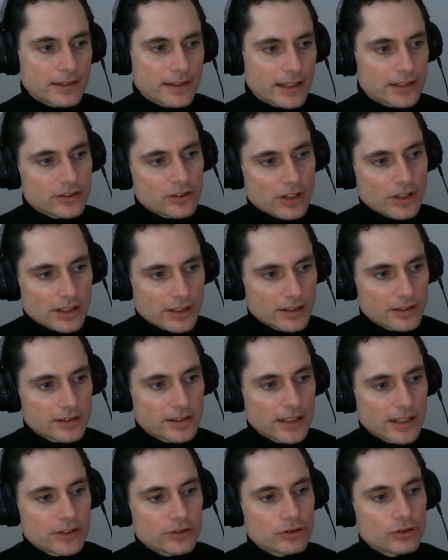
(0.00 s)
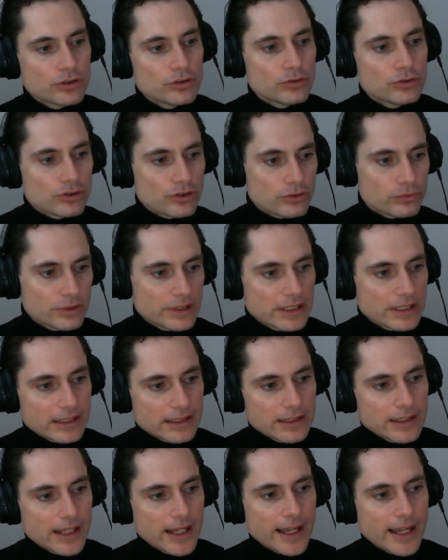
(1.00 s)
That's going to introduce the
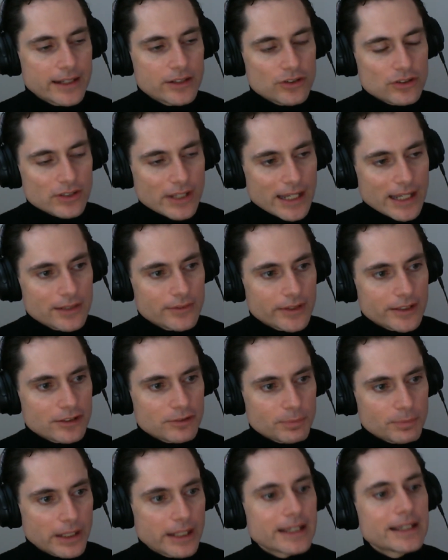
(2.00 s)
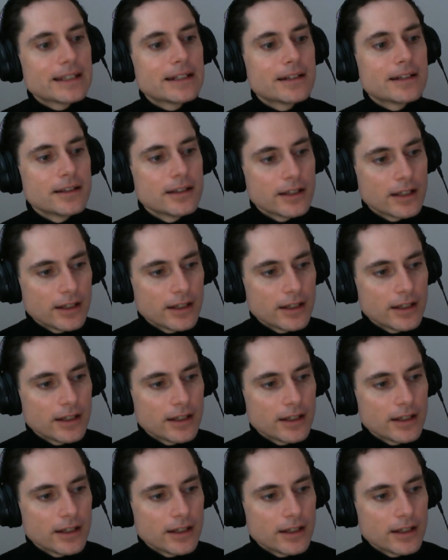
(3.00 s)
reading and just kind of explain